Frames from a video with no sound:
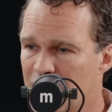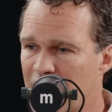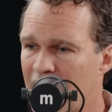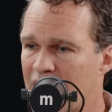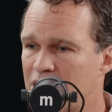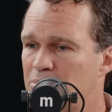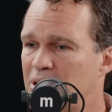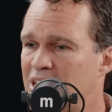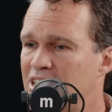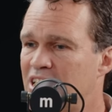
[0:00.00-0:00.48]

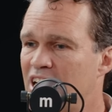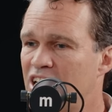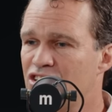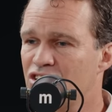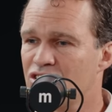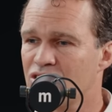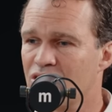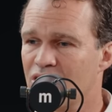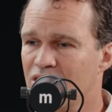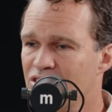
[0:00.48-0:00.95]

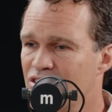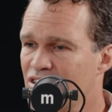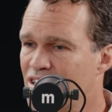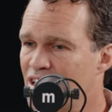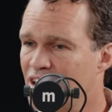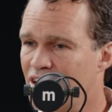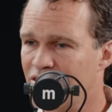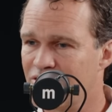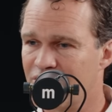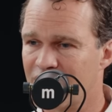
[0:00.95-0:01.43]
expectations on
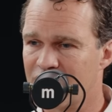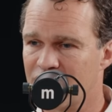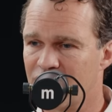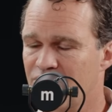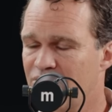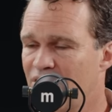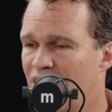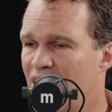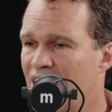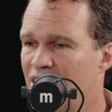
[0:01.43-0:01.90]
self as
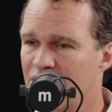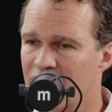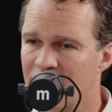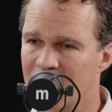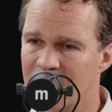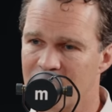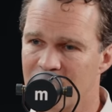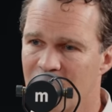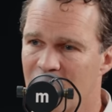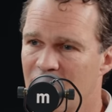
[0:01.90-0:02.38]
a
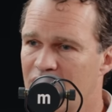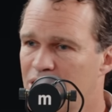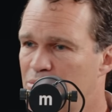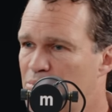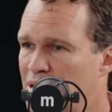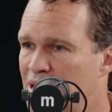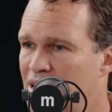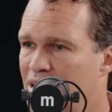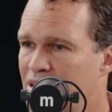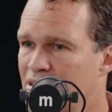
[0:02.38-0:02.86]
father, as a
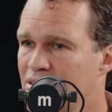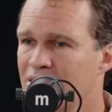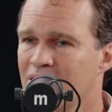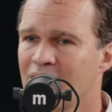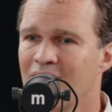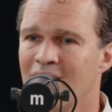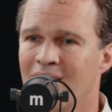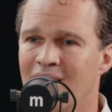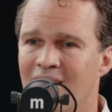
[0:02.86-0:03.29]
husband, as